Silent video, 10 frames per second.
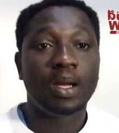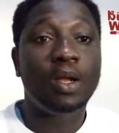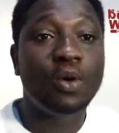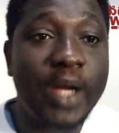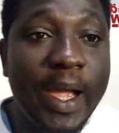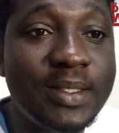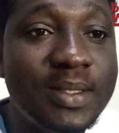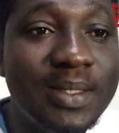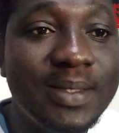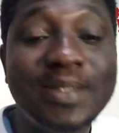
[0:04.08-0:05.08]
Hello
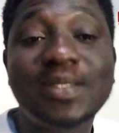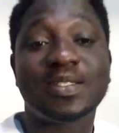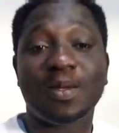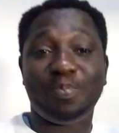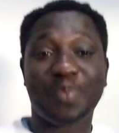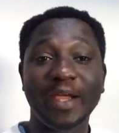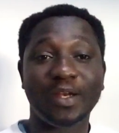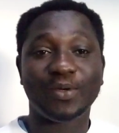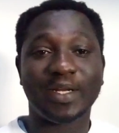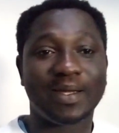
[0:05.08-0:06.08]
guys, this is a brand
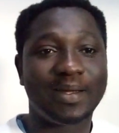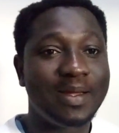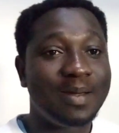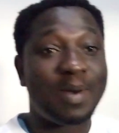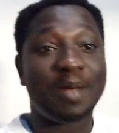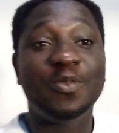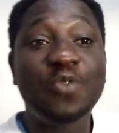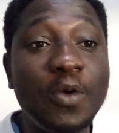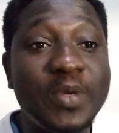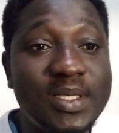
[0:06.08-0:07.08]
new day. But
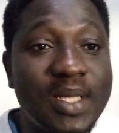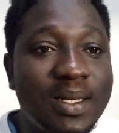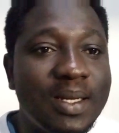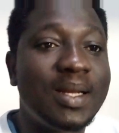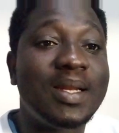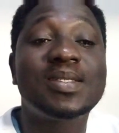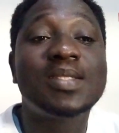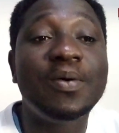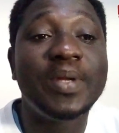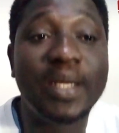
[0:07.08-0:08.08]
before we start, let's
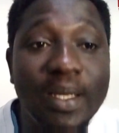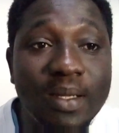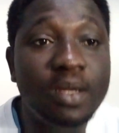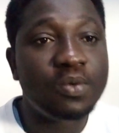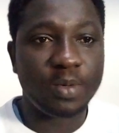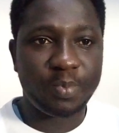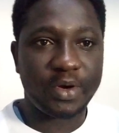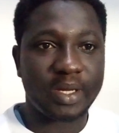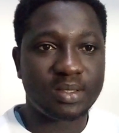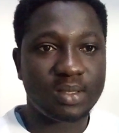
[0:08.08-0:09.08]
start with the day. We
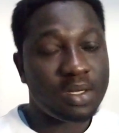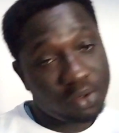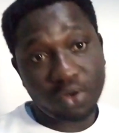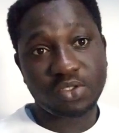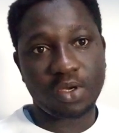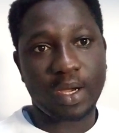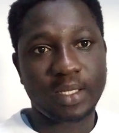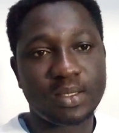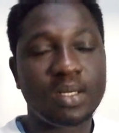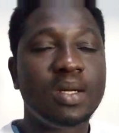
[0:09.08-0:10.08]
pray. Close your
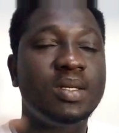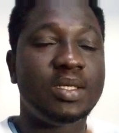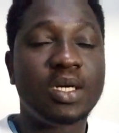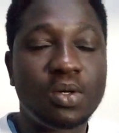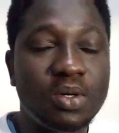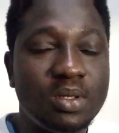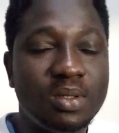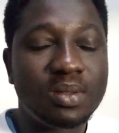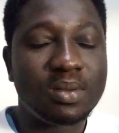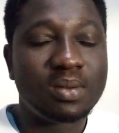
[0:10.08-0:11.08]
eyes. Dear God,
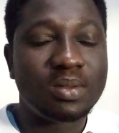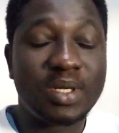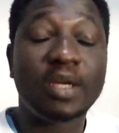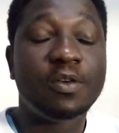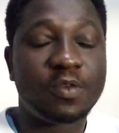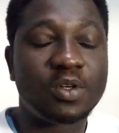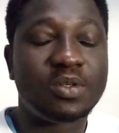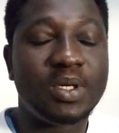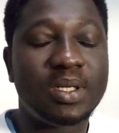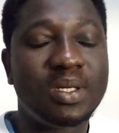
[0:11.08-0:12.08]
thank you for
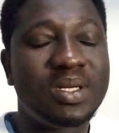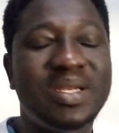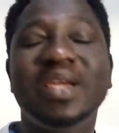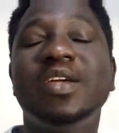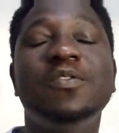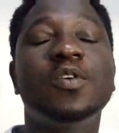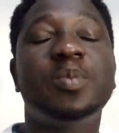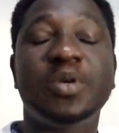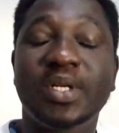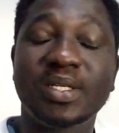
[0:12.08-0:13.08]
today. Thank you for
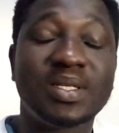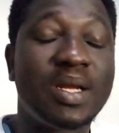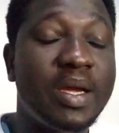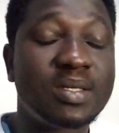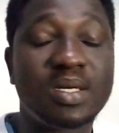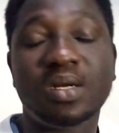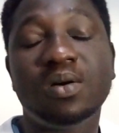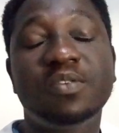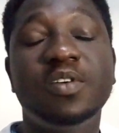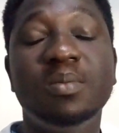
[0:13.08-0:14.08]
protecting us and
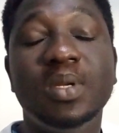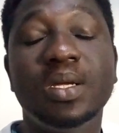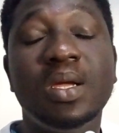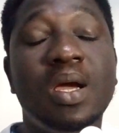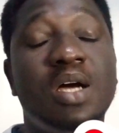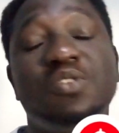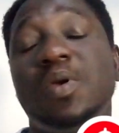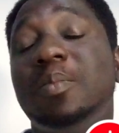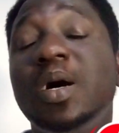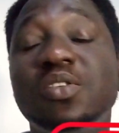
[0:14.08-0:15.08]
our family. As
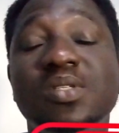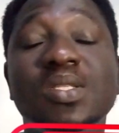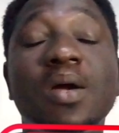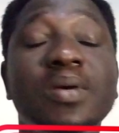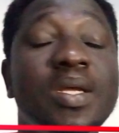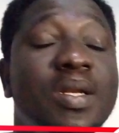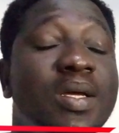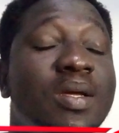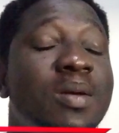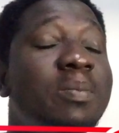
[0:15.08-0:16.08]
we are about to start with the
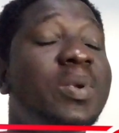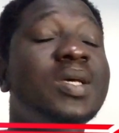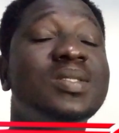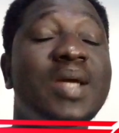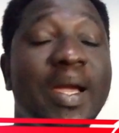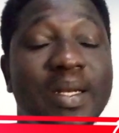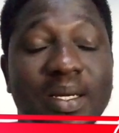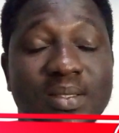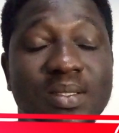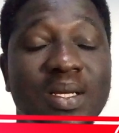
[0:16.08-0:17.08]
day, please guide
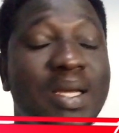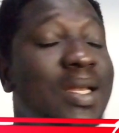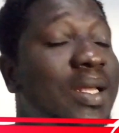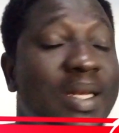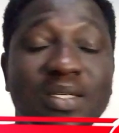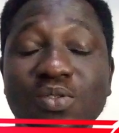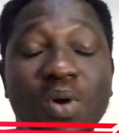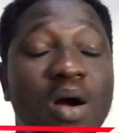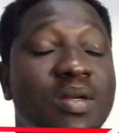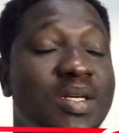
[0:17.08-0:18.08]
us and lead us
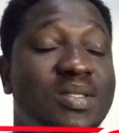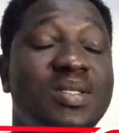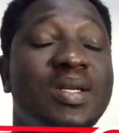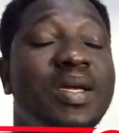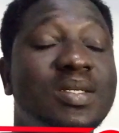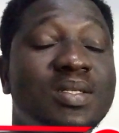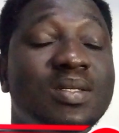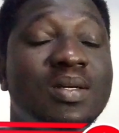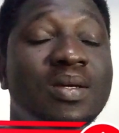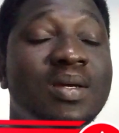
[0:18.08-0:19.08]
to our destination.